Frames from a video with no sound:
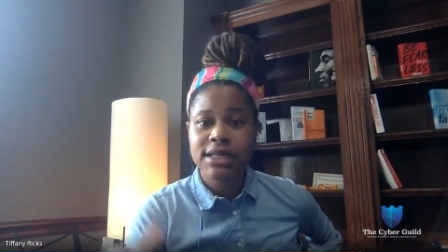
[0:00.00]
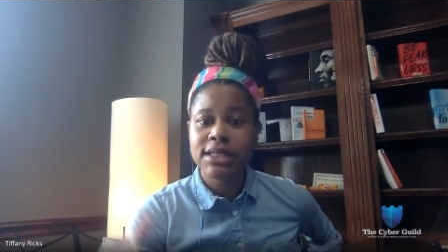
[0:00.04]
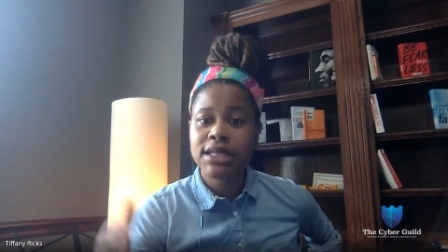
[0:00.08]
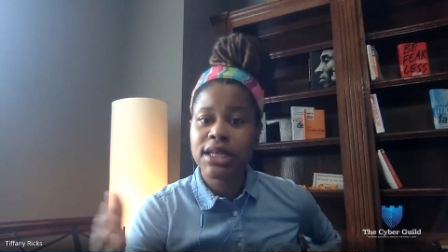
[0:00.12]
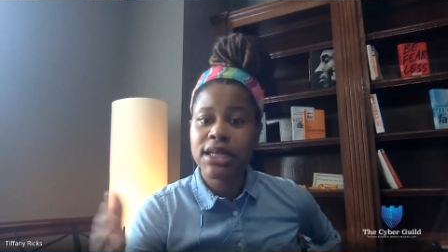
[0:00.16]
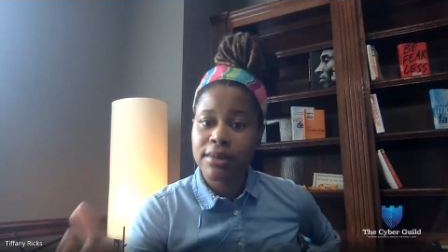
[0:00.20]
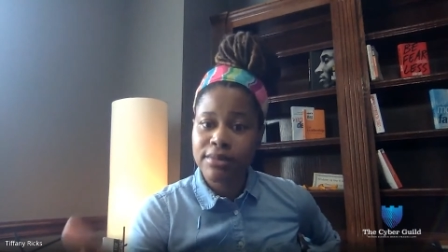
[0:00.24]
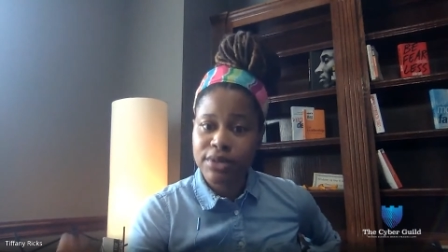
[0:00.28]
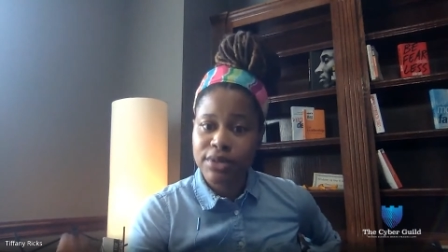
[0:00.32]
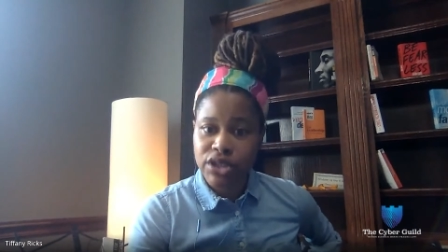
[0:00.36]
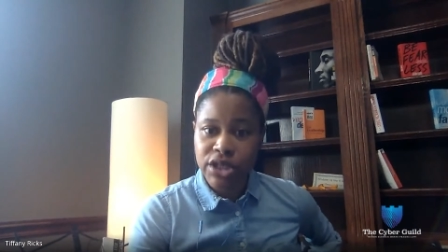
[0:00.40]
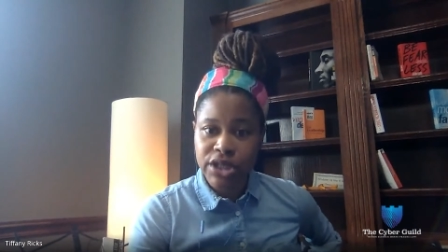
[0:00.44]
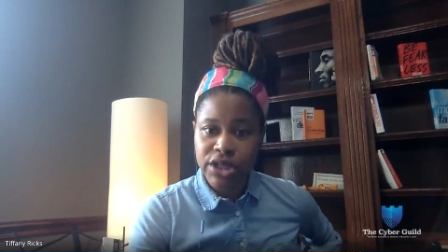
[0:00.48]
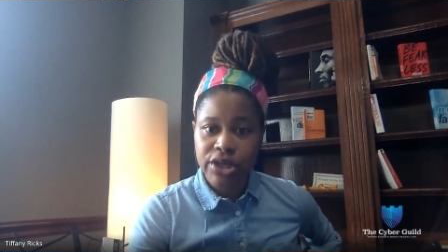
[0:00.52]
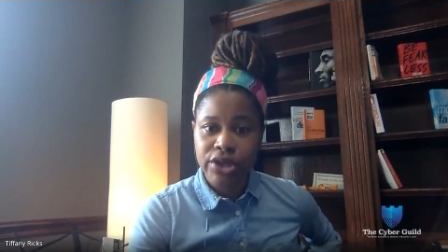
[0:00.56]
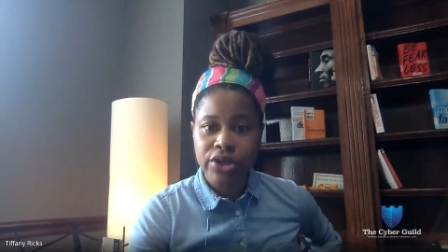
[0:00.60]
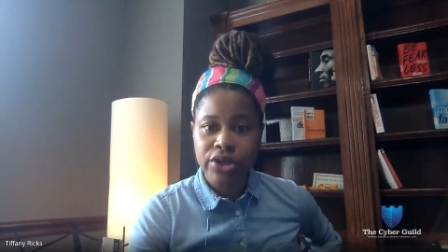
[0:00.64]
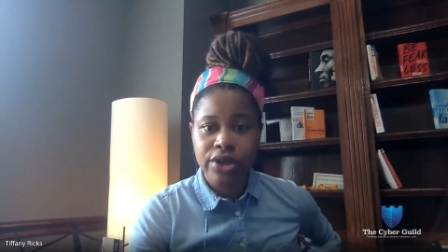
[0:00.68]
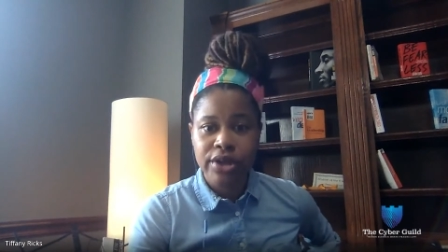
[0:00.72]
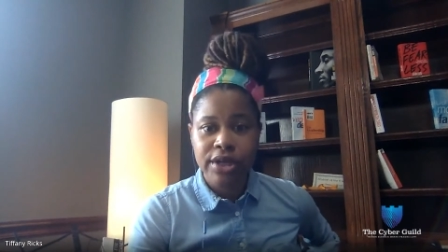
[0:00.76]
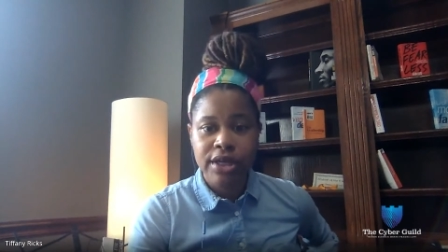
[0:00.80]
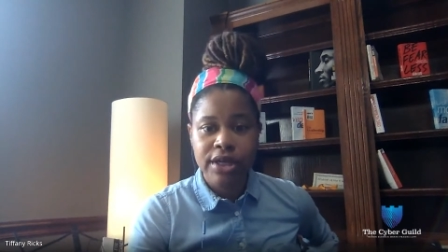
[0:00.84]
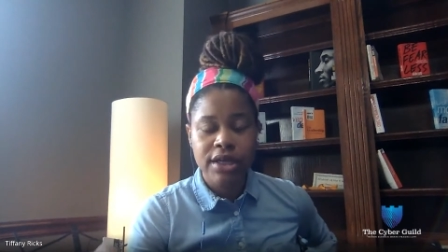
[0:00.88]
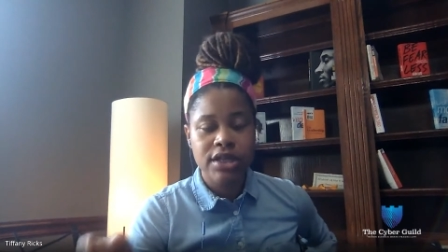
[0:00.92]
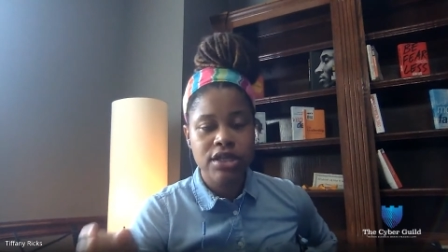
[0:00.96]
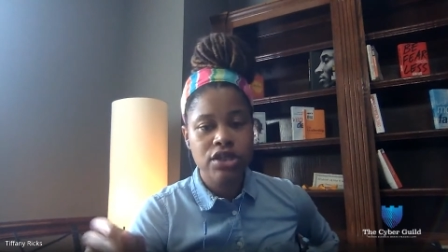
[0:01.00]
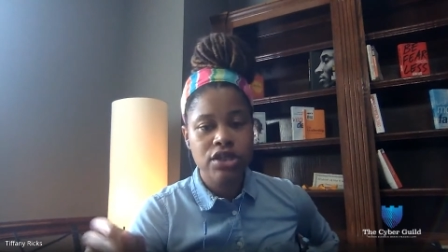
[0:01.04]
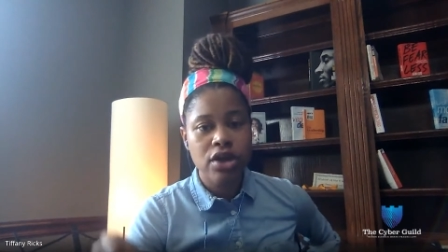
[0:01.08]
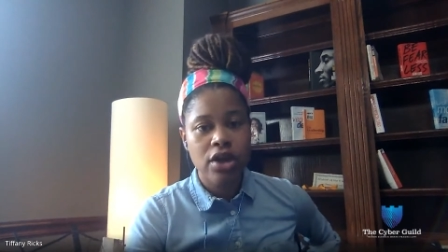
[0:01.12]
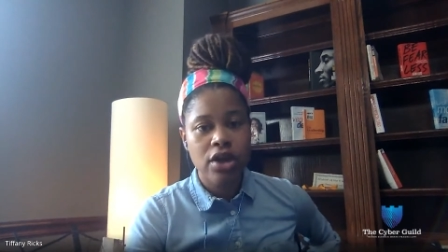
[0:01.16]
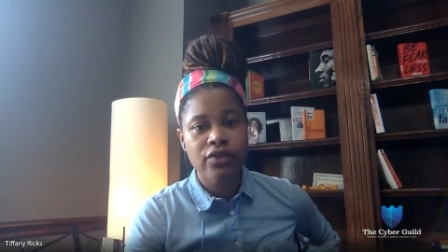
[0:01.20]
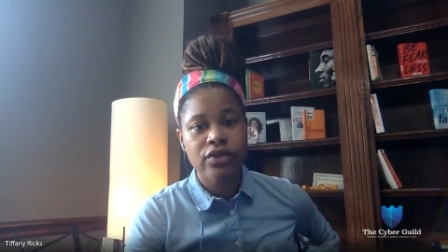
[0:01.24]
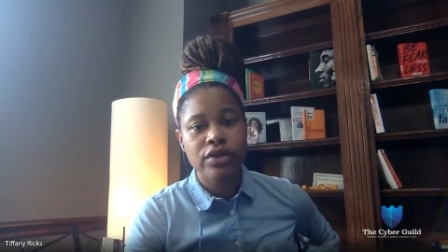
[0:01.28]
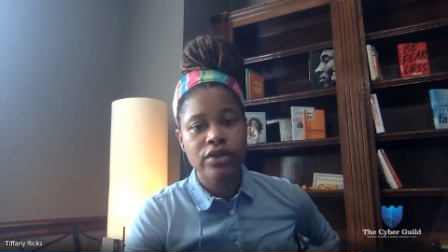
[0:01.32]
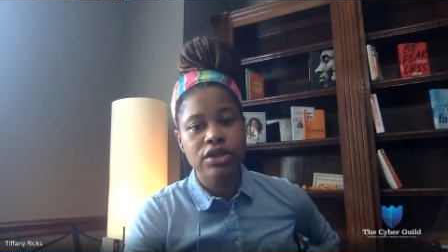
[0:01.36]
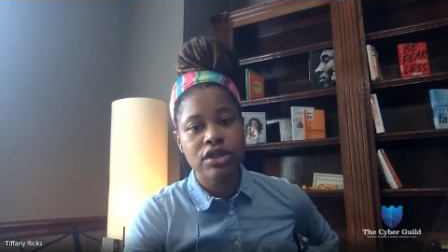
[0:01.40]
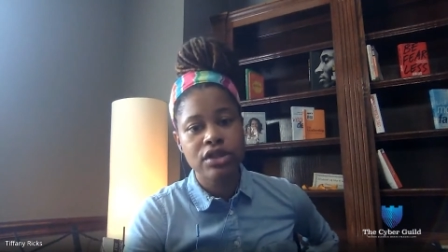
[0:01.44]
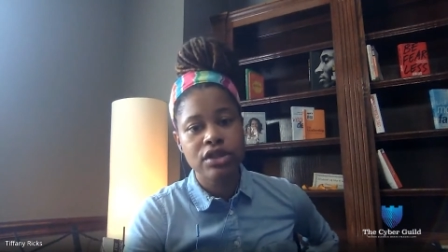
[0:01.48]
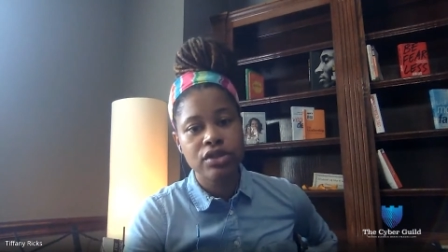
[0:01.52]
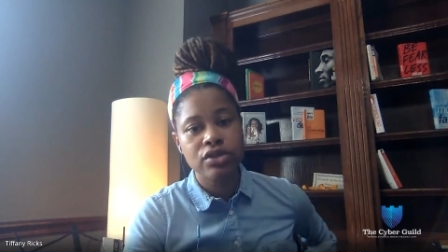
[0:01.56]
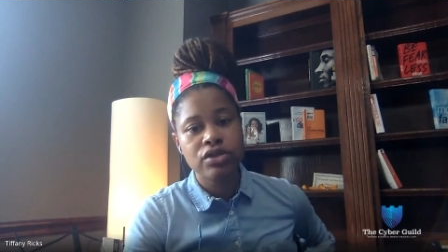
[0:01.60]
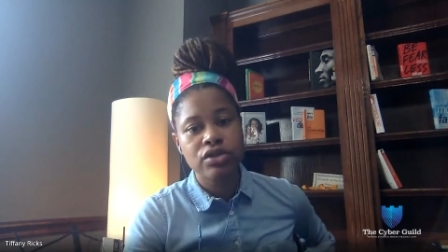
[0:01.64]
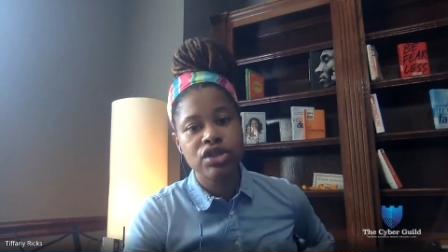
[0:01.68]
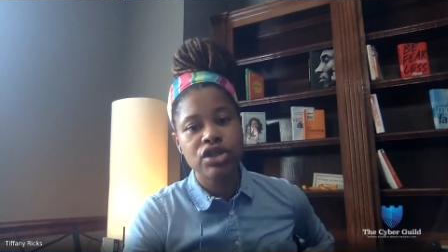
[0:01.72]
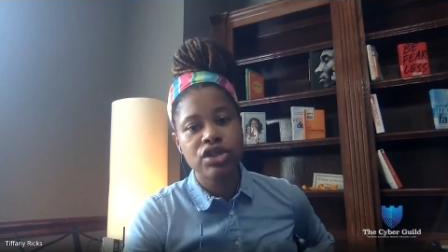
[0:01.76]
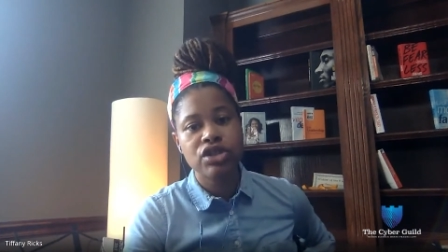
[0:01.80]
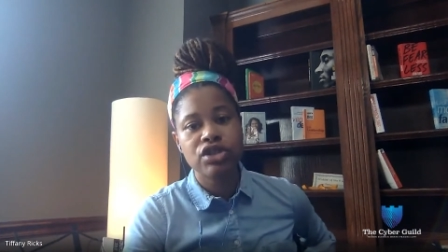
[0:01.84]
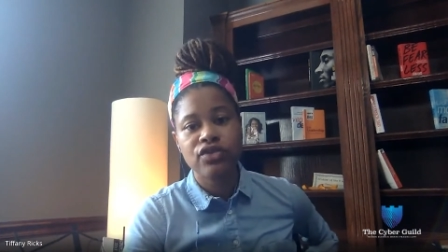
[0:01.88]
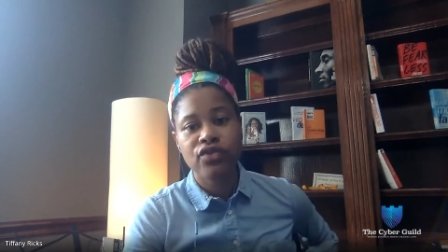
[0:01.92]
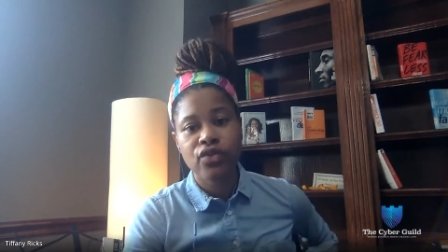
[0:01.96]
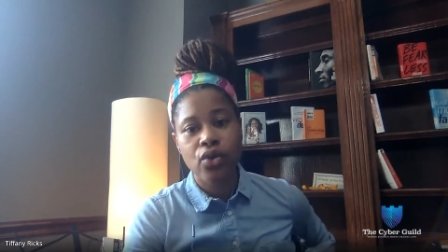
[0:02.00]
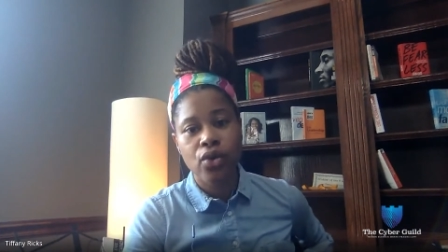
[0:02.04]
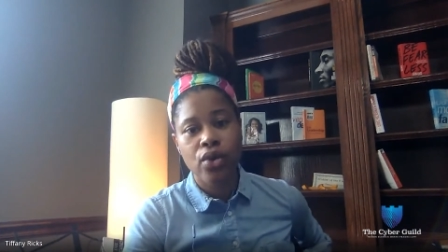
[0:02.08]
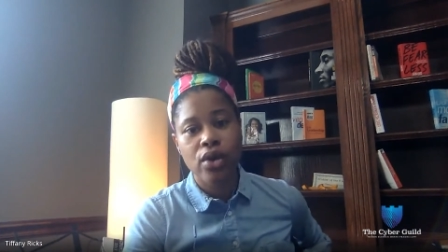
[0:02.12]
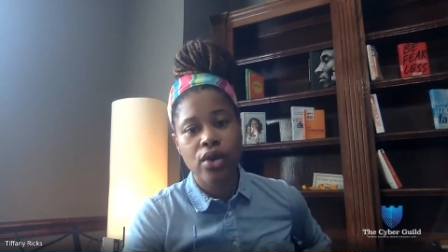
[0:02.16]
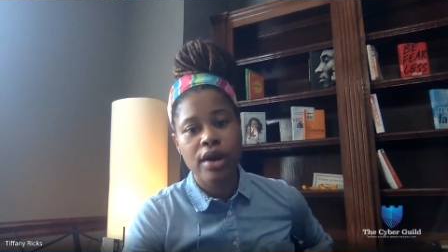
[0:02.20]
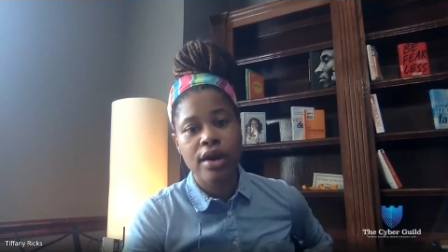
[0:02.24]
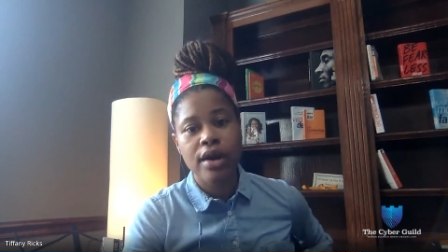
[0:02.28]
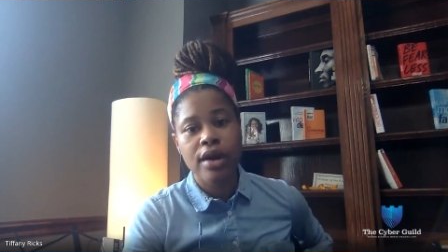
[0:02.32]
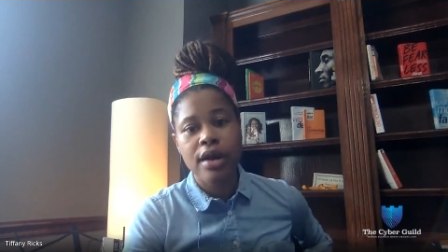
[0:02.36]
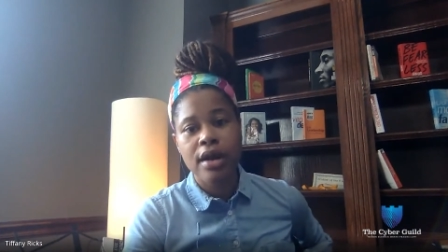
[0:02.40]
cybersecurity and software solutions for